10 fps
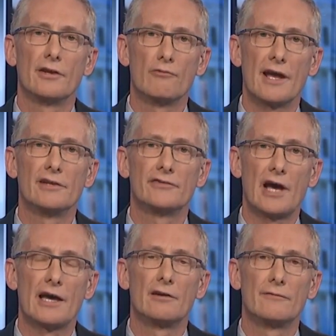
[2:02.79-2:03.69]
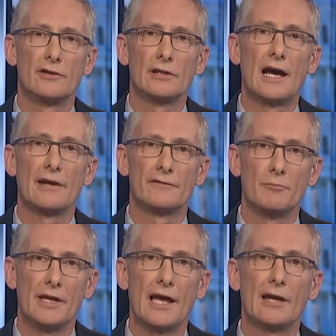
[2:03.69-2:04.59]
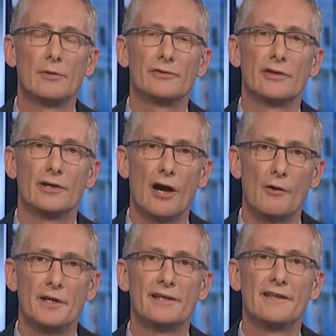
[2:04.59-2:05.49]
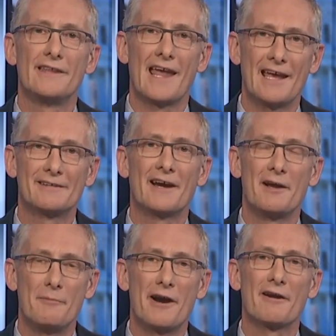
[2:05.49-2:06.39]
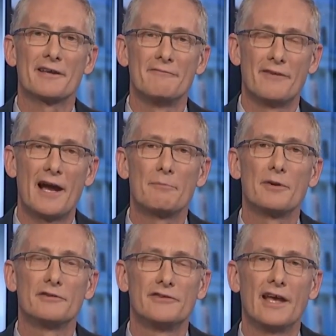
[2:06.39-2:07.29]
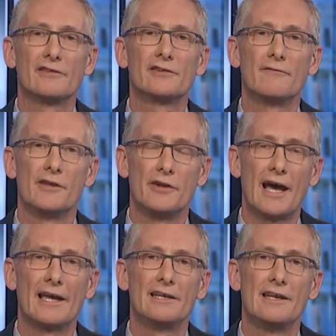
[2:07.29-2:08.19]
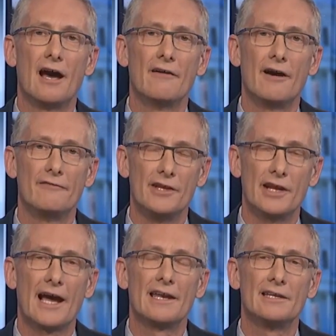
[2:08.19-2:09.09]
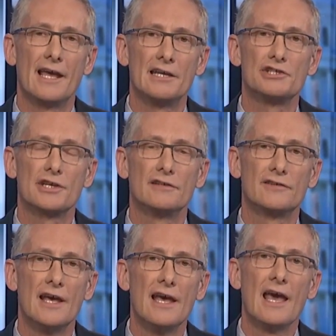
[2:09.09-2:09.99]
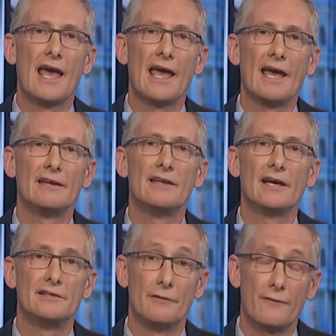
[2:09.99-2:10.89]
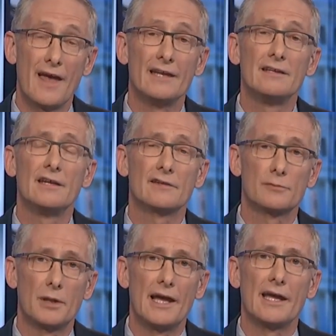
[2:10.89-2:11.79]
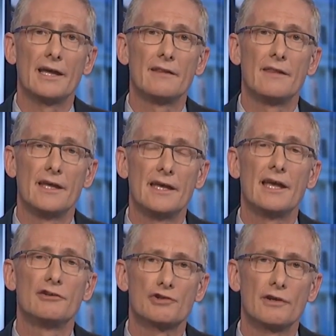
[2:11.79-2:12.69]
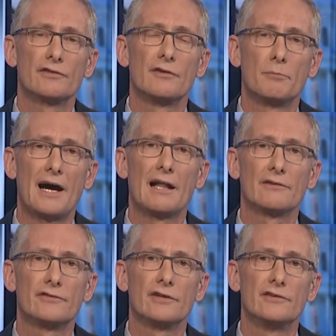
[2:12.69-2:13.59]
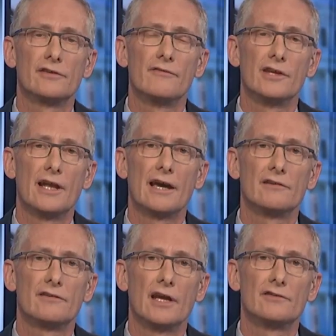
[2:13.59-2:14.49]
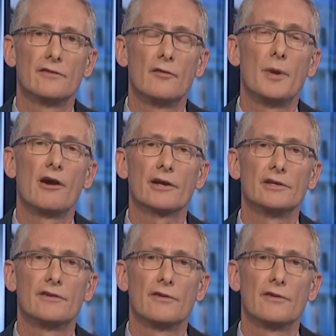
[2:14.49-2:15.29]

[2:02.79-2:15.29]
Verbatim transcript: the greatest honor of her life to be able to go into the anti-American viper's nest of the United uh, of the United Nations and uh, defend defend and explain the interests and policies of the United States of America